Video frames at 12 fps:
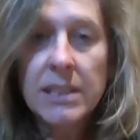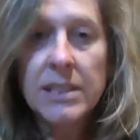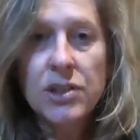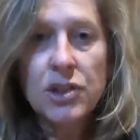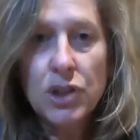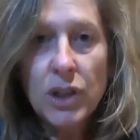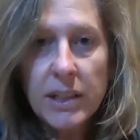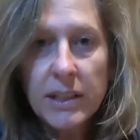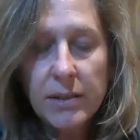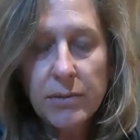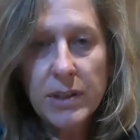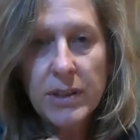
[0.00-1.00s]

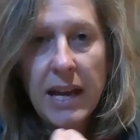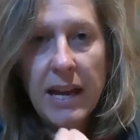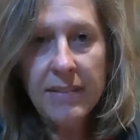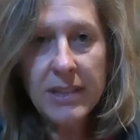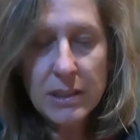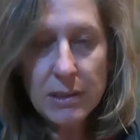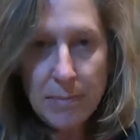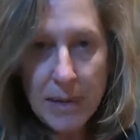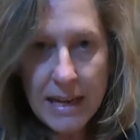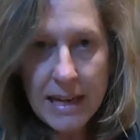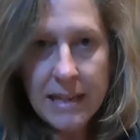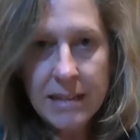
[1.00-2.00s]
struggling with having to
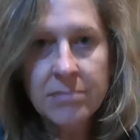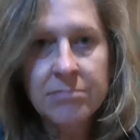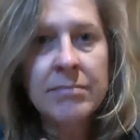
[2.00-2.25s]
pay